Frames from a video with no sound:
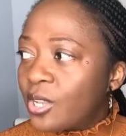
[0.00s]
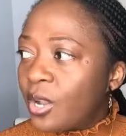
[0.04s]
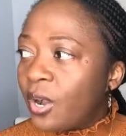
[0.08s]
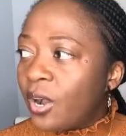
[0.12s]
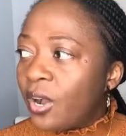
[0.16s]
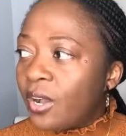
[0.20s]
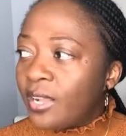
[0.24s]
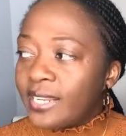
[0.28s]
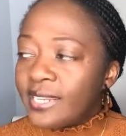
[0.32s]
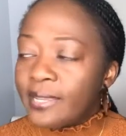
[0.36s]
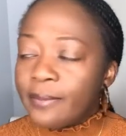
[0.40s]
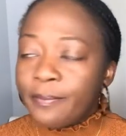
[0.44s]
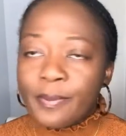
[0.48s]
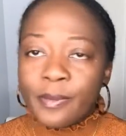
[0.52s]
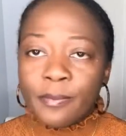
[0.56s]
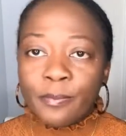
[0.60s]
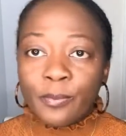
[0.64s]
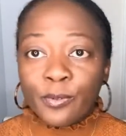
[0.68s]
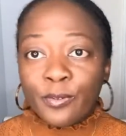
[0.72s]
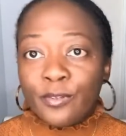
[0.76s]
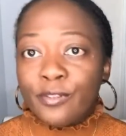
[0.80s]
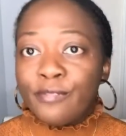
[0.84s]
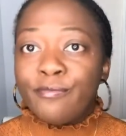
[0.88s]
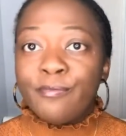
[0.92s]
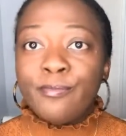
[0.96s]
or only
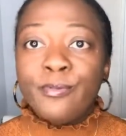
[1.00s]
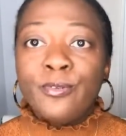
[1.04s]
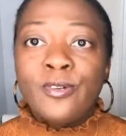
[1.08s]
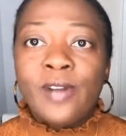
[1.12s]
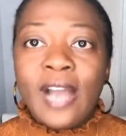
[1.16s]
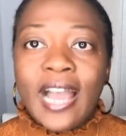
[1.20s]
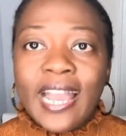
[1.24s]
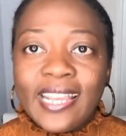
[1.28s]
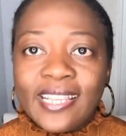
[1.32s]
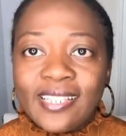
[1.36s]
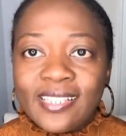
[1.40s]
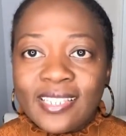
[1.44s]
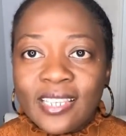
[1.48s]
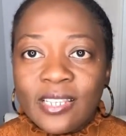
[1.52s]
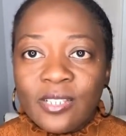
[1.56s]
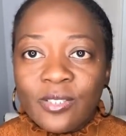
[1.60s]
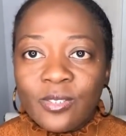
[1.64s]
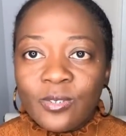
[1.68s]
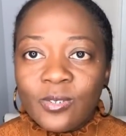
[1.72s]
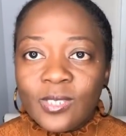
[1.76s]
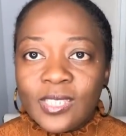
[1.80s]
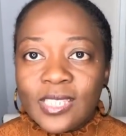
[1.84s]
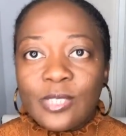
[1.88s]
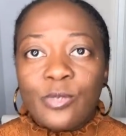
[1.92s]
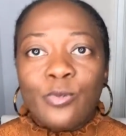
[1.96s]
people with blue eyes can
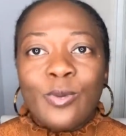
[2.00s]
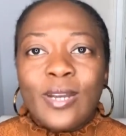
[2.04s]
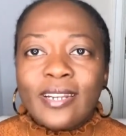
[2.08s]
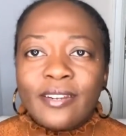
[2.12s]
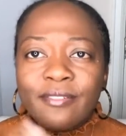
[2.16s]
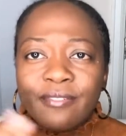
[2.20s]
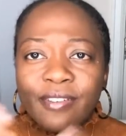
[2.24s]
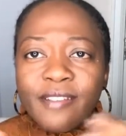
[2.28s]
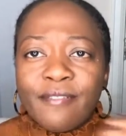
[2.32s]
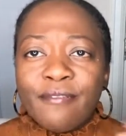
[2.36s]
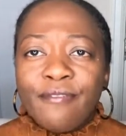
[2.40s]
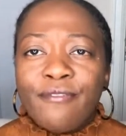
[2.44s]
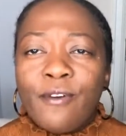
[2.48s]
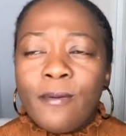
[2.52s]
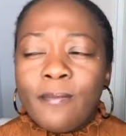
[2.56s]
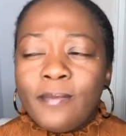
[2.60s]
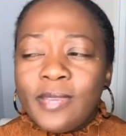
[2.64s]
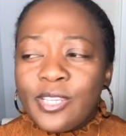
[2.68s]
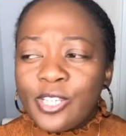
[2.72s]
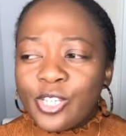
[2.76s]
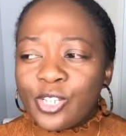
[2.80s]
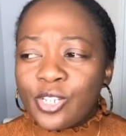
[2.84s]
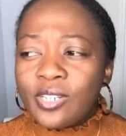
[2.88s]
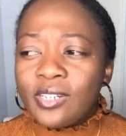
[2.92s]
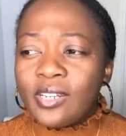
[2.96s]
do this, whatever
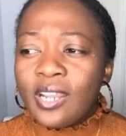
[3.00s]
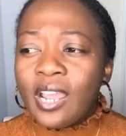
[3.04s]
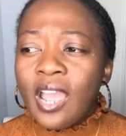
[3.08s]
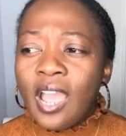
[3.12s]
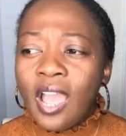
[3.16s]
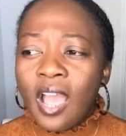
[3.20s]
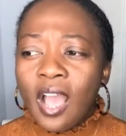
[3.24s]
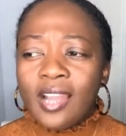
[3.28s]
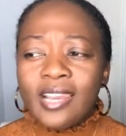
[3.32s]
information,